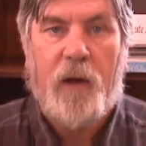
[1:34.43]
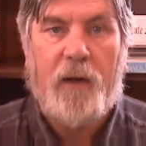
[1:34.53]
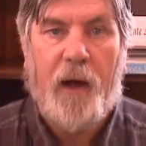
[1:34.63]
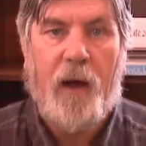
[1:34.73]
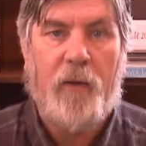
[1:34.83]

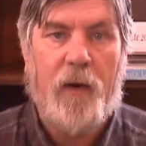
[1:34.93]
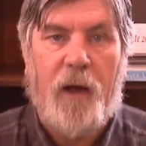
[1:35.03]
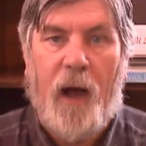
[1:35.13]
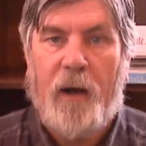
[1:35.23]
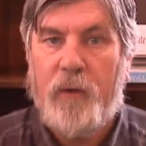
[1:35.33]
down
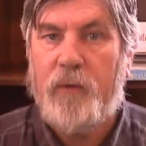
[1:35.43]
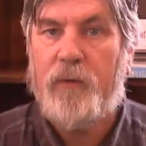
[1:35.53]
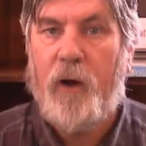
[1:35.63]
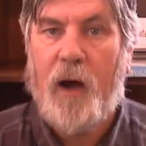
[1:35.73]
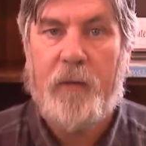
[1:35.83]
and lose
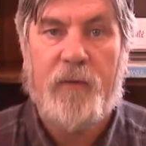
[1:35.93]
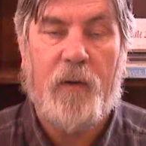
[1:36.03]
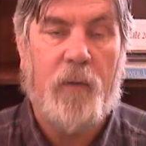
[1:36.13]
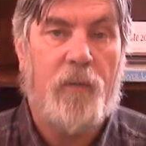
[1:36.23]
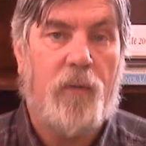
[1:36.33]
track of
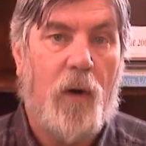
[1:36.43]
some of